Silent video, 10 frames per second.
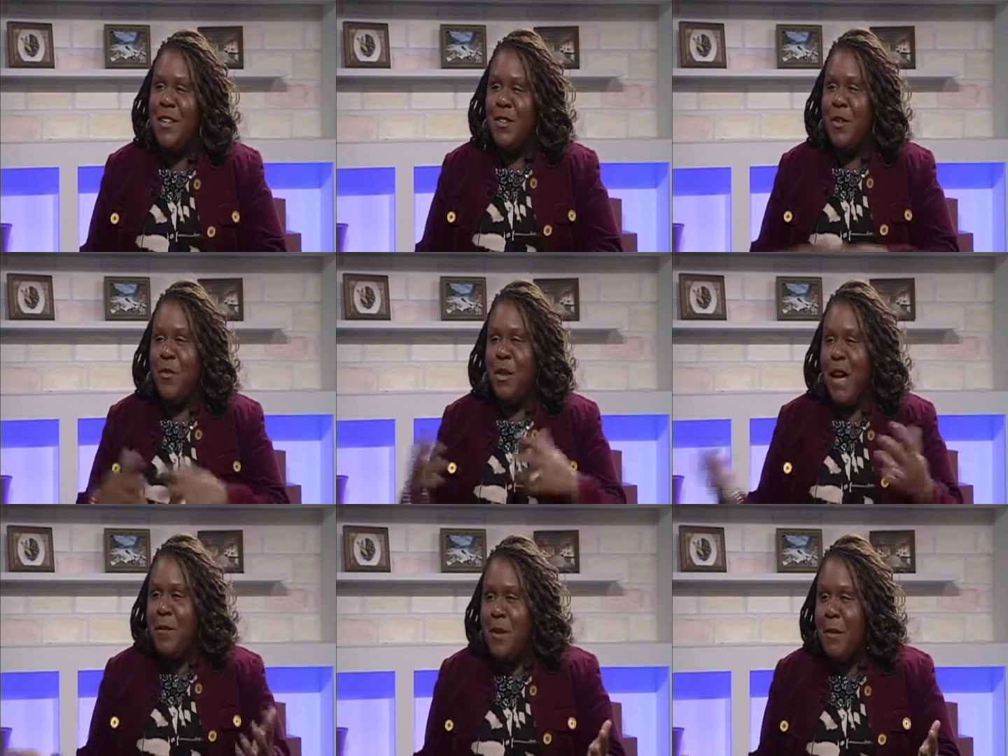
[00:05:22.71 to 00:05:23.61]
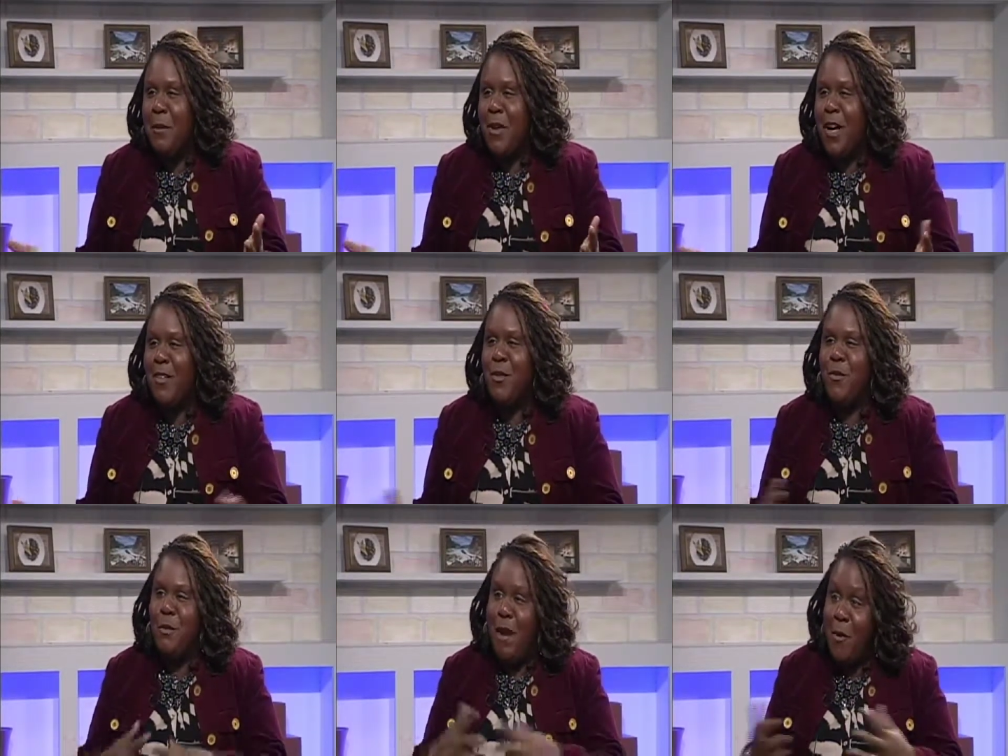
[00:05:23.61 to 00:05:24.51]
So if you come in your Bible
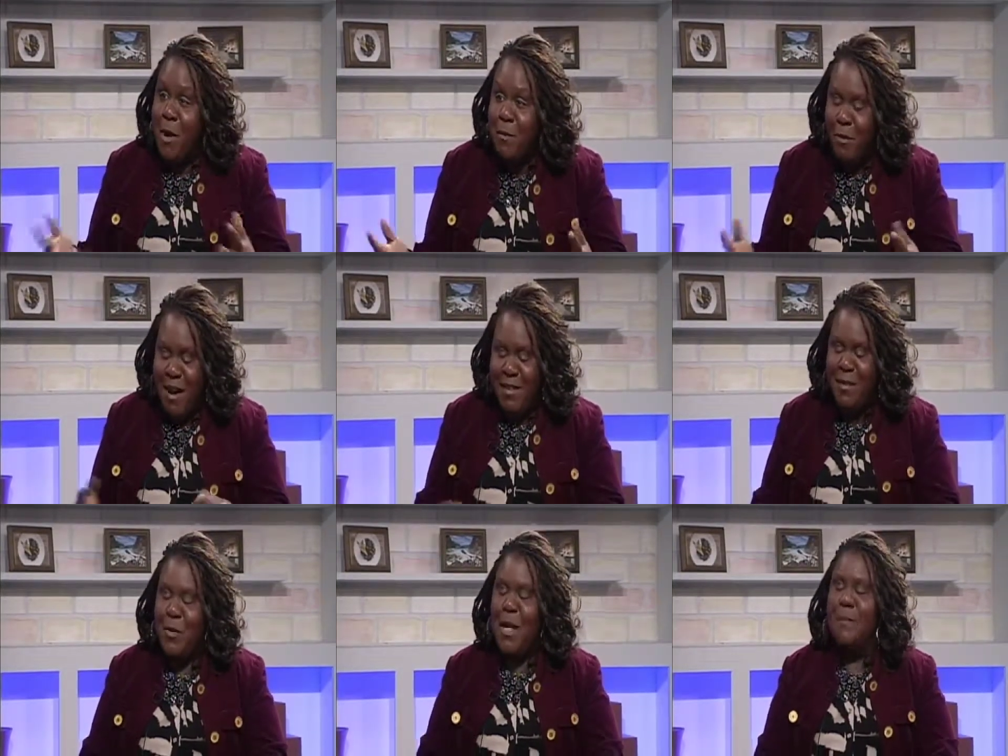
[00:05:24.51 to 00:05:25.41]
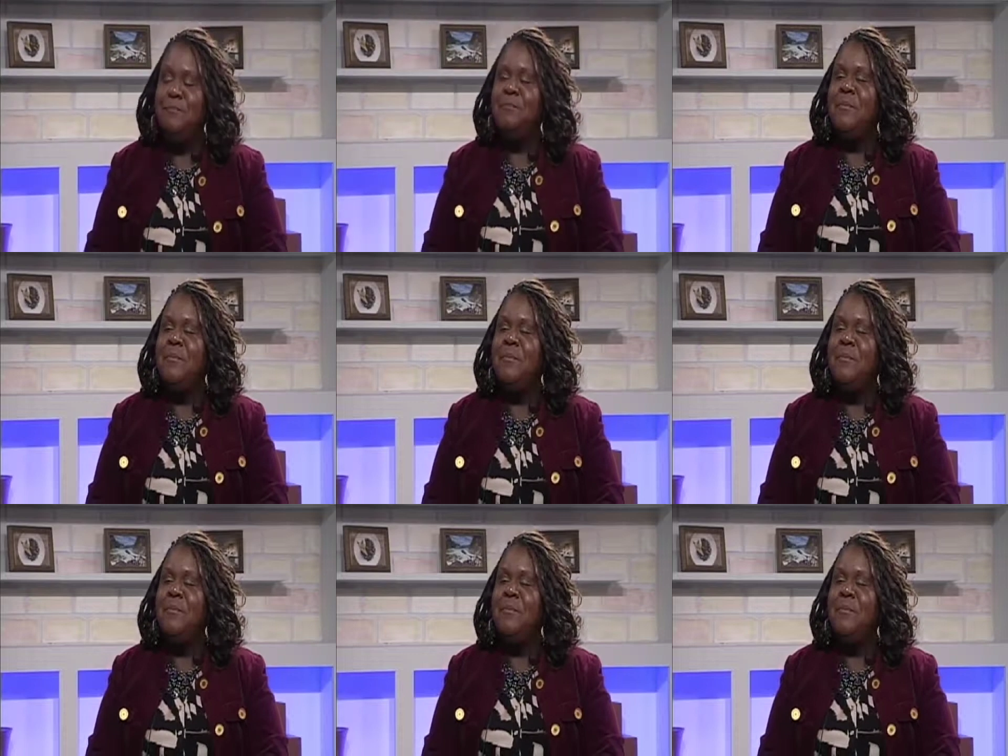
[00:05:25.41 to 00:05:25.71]
costumes, you might win a prize as well.